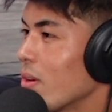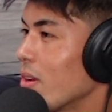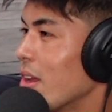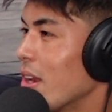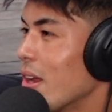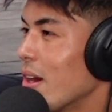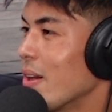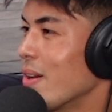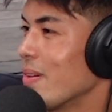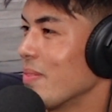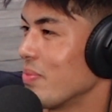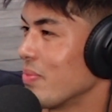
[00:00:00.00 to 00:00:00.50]

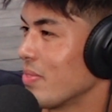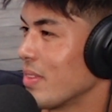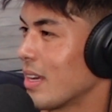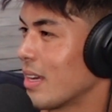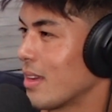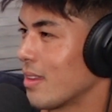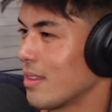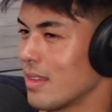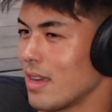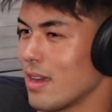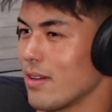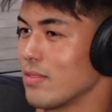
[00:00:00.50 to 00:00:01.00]

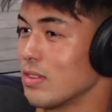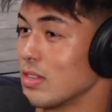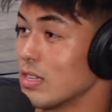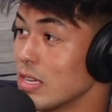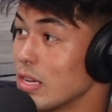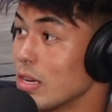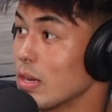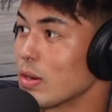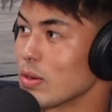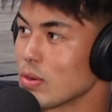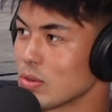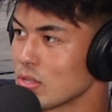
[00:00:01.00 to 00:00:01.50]
Like they have
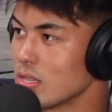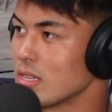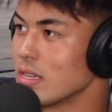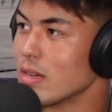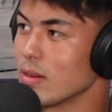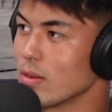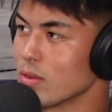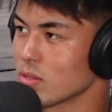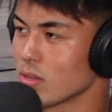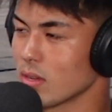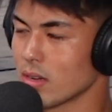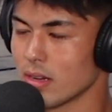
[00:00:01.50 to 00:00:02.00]
years and
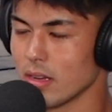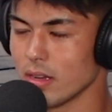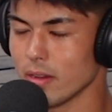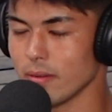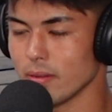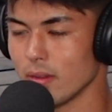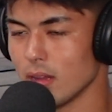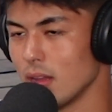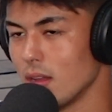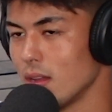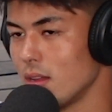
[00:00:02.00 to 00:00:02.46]
years on you.